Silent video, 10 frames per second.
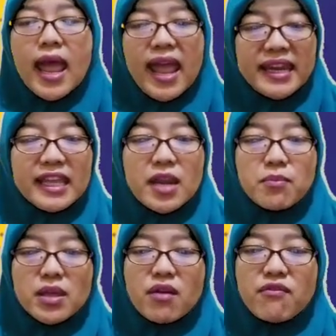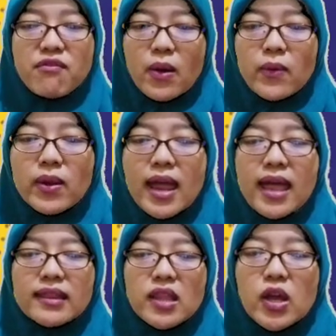and can be a very
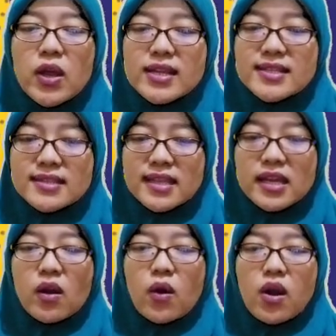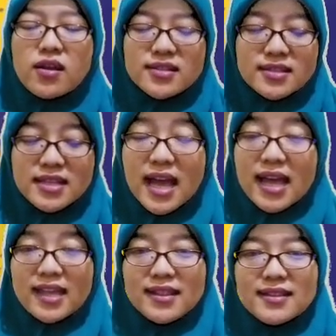antagonistic or
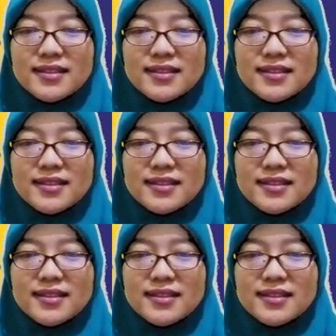hostile.